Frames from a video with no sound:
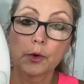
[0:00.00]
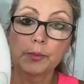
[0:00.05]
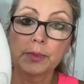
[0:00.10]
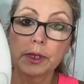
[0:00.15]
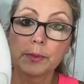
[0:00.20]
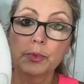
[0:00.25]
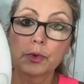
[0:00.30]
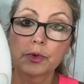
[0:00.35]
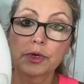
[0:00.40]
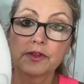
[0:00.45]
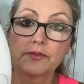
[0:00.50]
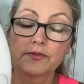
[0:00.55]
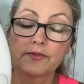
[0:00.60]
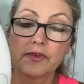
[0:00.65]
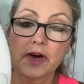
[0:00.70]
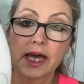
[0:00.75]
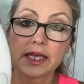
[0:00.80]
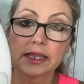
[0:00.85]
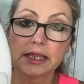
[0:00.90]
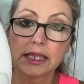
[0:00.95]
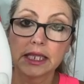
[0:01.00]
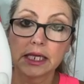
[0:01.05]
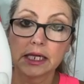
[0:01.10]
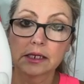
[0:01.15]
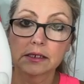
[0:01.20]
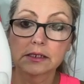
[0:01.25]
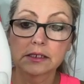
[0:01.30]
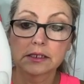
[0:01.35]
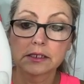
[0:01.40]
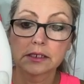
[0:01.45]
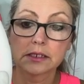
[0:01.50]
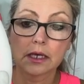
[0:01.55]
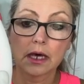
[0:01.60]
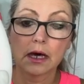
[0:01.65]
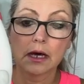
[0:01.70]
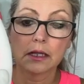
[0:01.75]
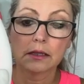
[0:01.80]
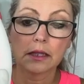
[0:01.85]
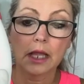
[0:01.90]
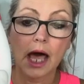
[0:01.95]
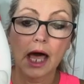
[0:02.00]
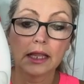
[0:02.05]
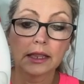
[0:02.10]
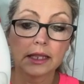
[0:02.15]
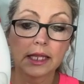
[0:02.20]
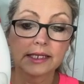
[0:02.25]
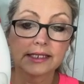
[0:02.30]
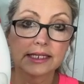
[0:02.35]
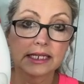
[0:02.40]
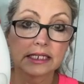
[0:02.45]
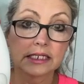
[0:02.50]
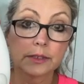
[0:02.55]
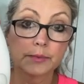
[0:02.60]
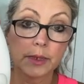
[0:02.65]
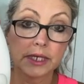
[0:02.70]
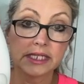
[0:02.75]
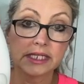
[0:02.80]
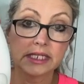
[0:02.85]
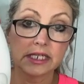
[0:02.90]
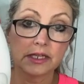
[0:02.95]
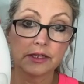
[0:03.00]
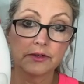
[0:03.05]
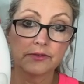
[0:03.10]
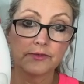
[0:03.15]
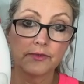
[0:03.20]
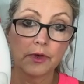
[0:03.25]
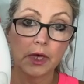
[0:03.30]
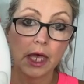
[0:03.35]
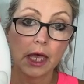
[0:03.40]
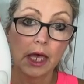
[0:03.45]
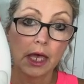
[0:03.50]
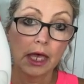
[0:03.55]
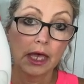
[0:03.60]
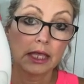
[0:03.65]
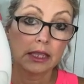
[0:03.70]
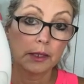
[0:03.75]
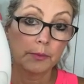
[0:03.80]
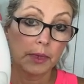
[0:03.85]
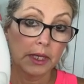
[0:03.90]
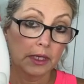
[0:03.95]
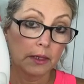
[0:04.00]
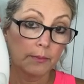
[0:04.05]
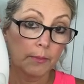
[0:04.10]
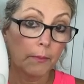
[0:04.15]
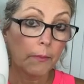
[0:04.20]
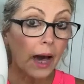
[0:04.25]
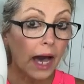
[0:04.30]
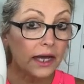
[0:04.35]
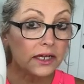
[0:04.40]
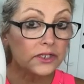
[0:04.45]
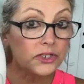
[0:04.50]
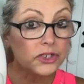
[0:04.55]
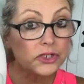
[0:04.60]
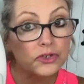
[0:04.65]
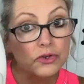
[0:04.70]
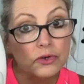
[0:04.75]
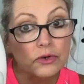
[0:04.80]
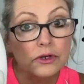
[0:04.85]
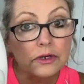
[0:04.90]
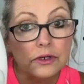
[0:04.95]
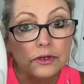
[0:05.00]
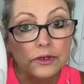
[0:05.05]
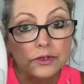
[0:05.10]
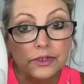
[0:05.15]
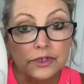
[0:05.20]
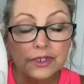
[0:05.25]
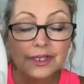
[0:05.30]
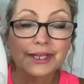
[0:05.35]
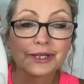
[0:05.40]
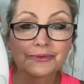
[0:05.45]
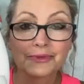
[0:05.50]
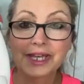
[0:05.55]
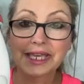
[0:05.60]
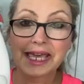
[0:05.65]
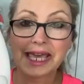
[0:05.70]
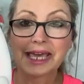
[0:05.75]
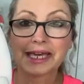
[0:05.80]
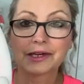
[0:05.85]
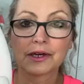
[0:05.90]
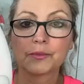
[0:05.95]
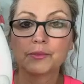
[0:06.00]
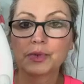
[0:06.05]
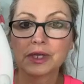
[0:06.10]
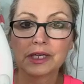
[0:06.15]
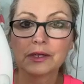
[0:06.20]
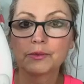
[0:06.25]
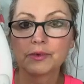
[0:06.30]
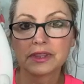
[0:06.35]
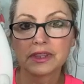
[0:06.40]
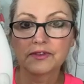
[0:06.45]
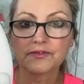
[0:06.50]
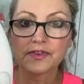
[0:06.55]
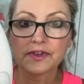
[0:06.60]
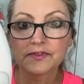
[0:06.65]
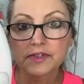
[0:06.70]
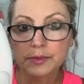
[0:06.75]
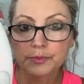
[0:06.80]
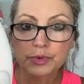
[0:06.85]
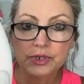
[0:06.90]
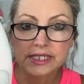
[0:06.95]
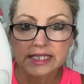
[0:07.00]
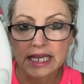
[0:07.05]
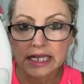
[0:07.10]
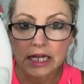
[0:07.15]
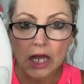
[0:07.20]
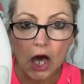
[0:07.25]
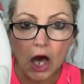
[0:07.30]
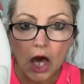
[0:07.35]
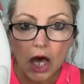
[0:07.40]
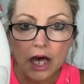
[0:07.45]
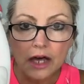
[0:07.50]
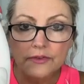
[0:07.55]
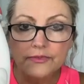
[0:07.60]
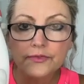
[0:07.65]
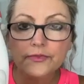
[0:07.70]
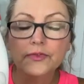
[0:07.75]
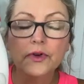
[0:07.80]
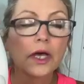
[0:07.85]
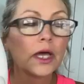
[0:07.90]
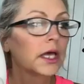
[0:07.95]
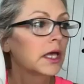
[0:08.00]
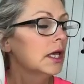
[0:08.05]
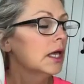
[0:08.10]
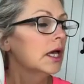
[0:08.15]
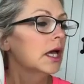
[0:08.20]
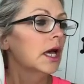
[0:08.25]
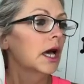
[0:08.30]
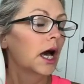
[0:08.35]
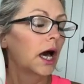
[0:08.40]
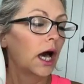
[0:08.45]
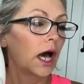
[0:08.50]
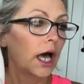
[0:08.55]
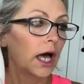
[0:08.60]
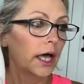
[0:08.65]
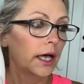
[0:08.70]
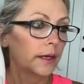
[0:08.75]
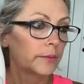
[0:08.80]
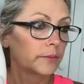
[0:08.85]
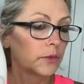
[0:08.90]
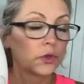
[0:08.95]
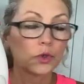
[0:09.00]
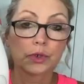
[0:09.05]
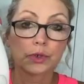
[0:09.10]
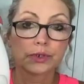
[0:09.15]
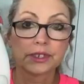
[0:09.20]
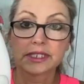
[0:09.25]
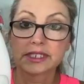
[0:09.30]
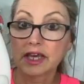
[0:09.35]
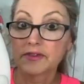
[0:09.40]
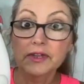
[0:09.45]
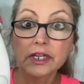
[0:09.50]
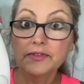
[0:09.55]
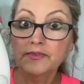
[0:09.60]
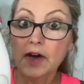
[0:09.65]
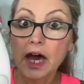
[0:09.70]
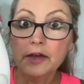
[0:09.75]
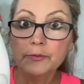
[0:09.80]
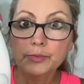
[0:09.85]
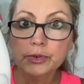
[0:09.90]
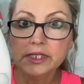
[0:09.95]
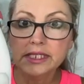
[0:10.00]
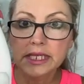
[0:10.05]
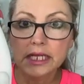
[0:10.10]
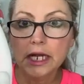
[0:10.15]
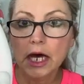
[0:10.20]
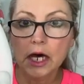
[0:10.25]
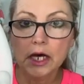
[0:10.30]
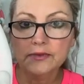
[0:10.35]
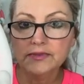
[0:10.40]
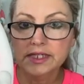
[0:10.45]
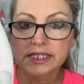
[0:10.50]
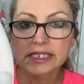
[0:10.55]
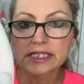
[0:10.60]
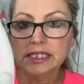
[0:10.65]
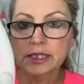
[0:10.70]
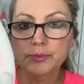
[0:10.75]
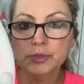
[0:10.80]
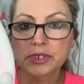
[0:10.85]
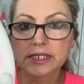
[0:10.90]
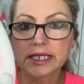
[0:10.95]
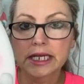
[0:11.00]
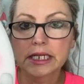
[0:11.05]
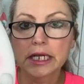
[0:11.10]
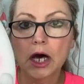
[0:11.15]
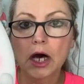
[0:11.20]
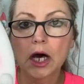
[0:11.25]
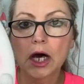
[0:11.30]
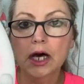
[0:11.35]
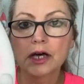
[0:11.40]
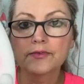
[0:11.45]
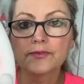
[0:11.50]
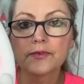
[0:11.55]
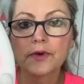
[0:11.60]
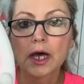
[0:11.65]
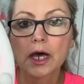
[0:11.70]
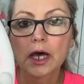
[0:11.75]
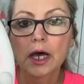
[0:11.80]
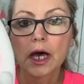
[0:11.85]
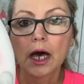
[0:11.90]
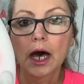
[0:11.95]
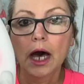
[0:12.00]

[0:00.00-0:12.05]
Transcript: I know people can find things a lot less expensive in the big box stores. We can't compete with the 50% off, or 75% off, 60% off.